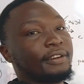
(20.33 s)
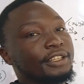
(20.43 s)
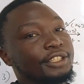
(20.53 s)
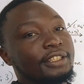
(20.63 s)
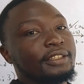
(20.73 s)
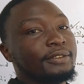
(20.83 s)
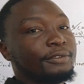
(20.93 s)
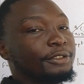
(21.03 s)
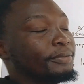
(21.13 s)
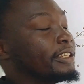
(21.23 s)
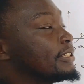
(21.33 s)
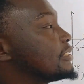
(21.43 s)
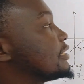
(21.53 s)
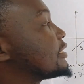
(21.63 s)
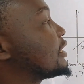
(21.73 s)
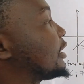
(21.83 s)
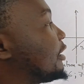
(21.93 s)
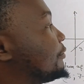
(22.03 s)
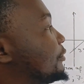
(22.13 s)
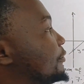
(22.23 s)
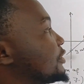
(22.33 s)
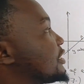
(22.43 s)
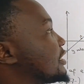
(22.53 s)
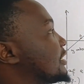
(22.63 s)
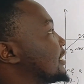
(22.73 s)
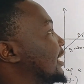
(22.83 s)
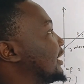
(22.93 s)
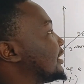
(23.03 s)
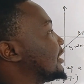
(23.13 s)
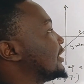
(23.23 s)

function, which means it's a graph of a straight line.